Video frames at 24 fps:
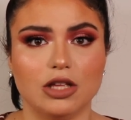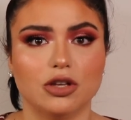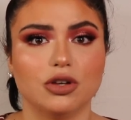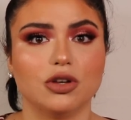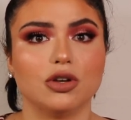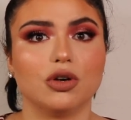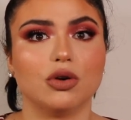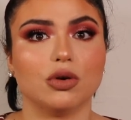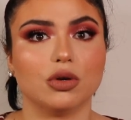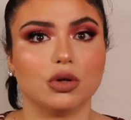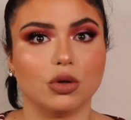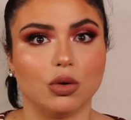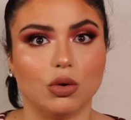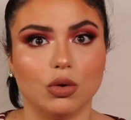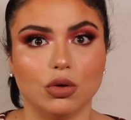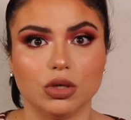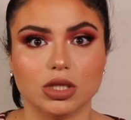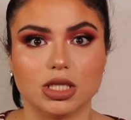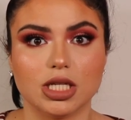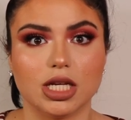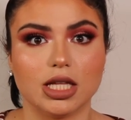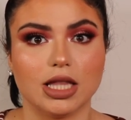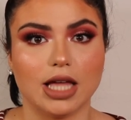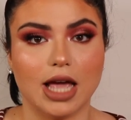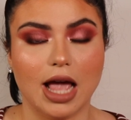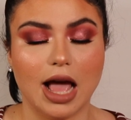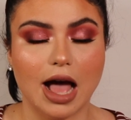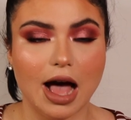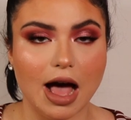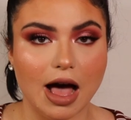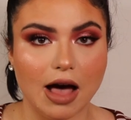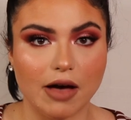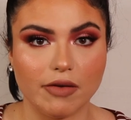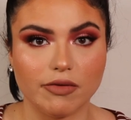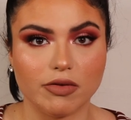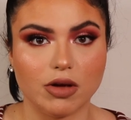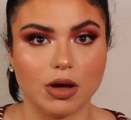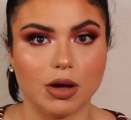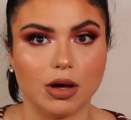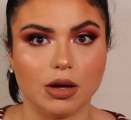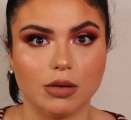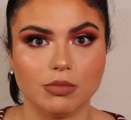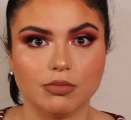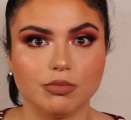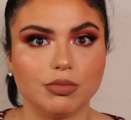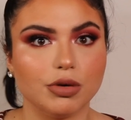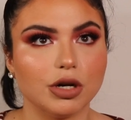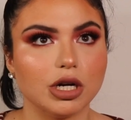You could go to Ulta. They have
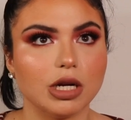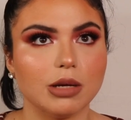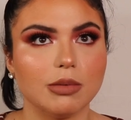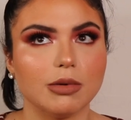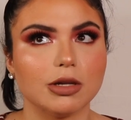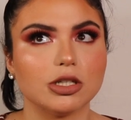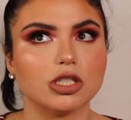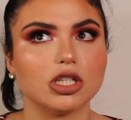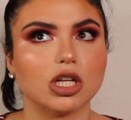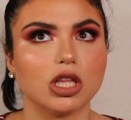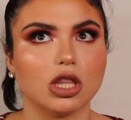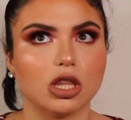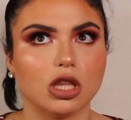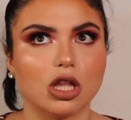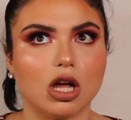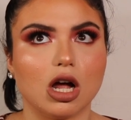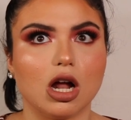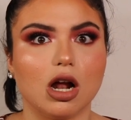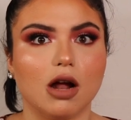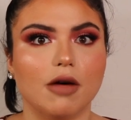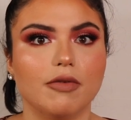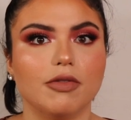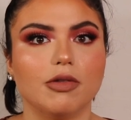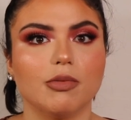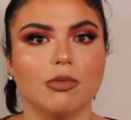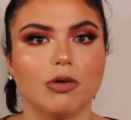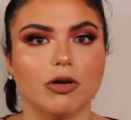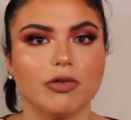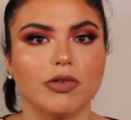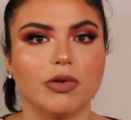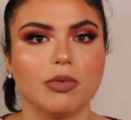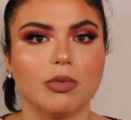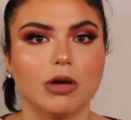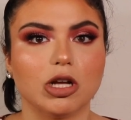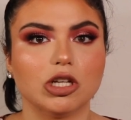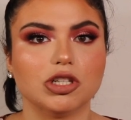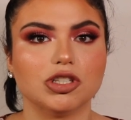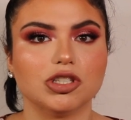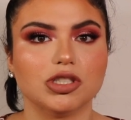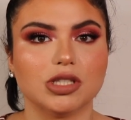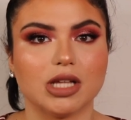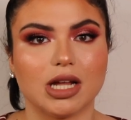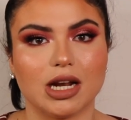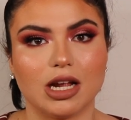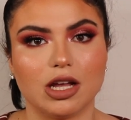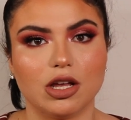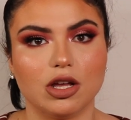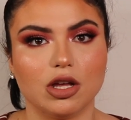pretty much a lot of the Morphe brushes
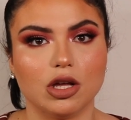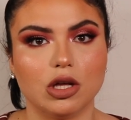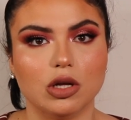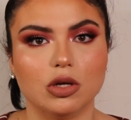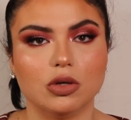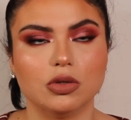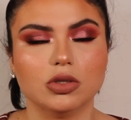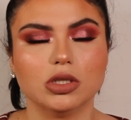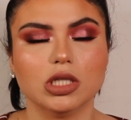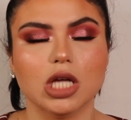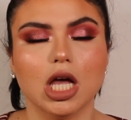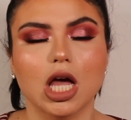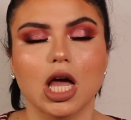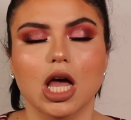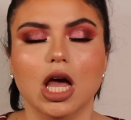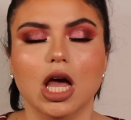that I use.